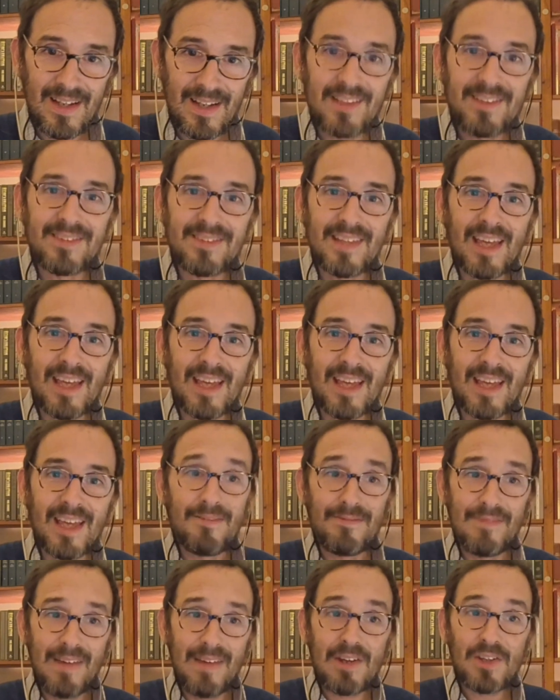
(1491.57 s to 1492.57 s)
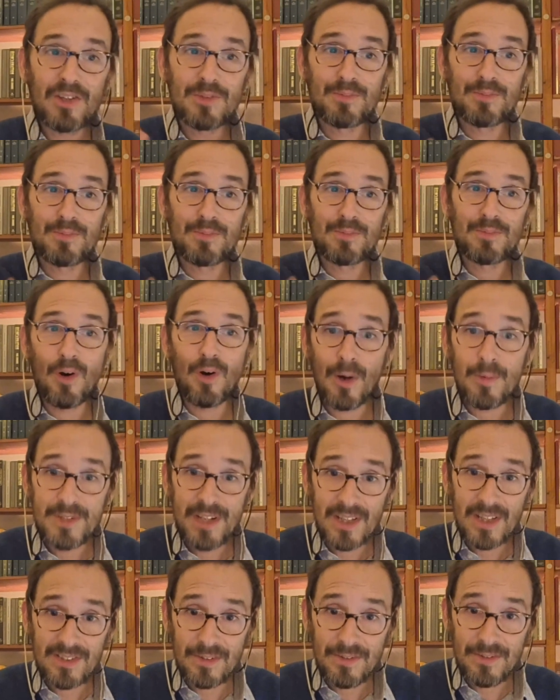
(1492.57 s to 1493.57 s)
let's say very small
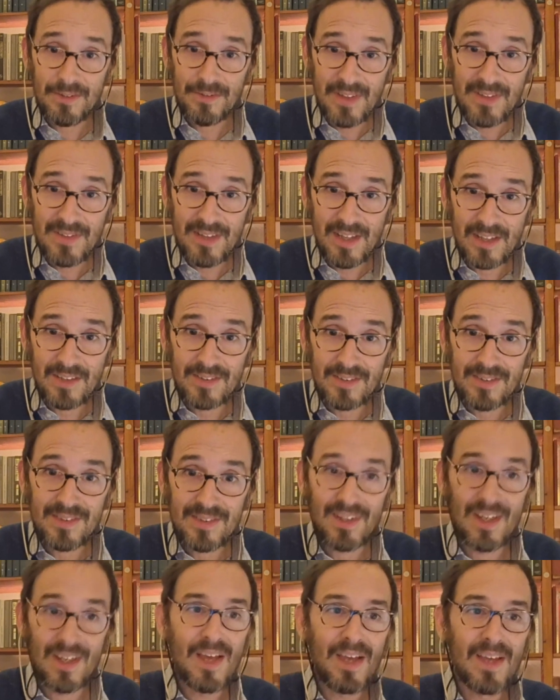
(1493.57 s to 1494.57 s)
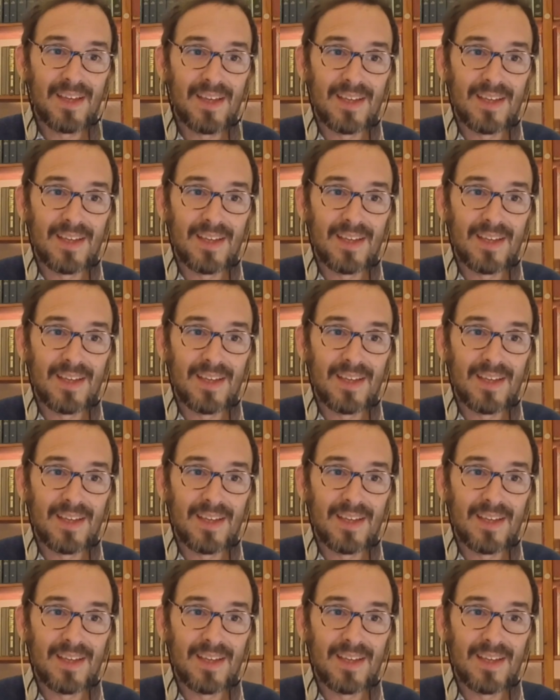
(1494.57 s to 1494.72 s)
objects in physics,